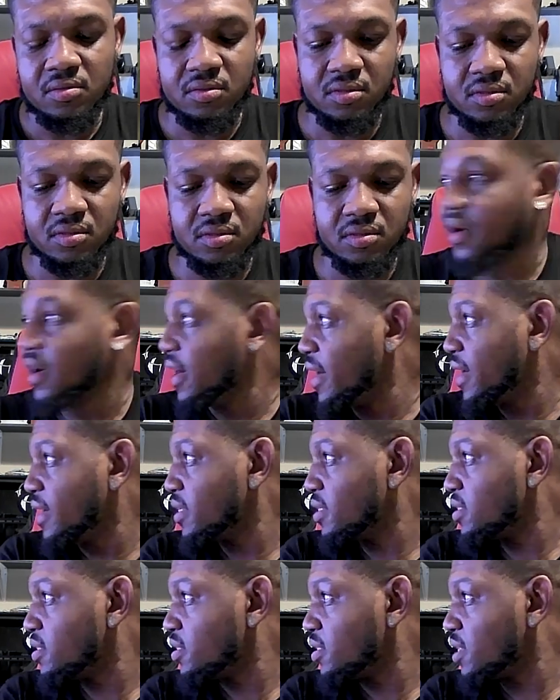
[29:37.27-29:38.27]
All right,
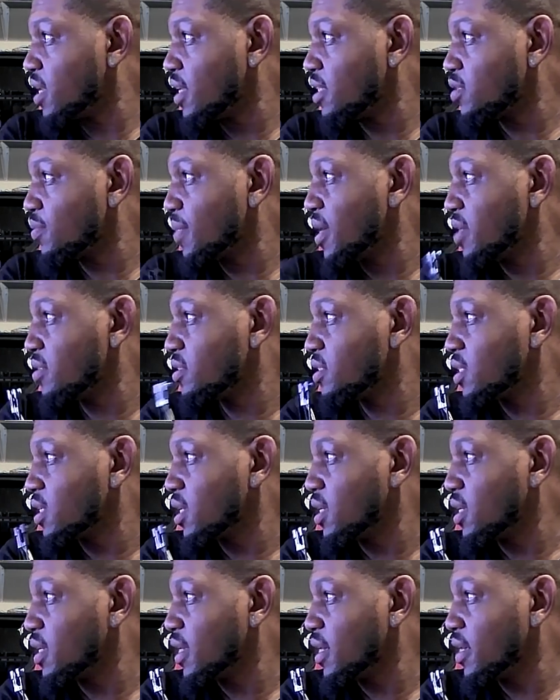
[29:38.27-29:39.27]
that's mounted on
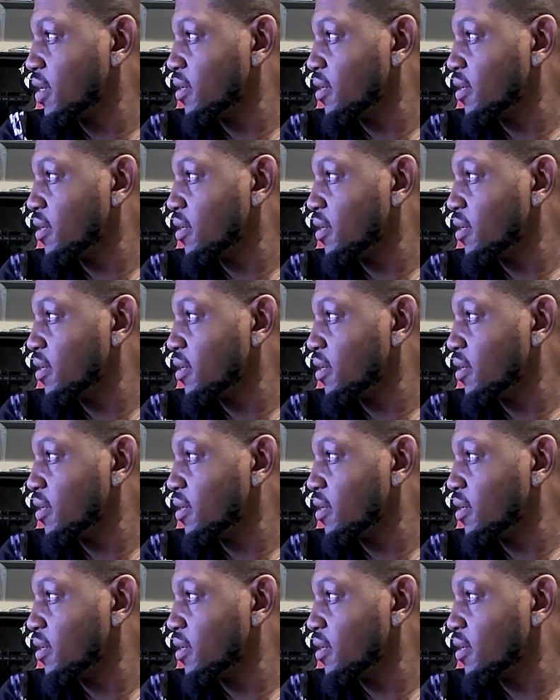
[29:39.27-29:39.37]
there.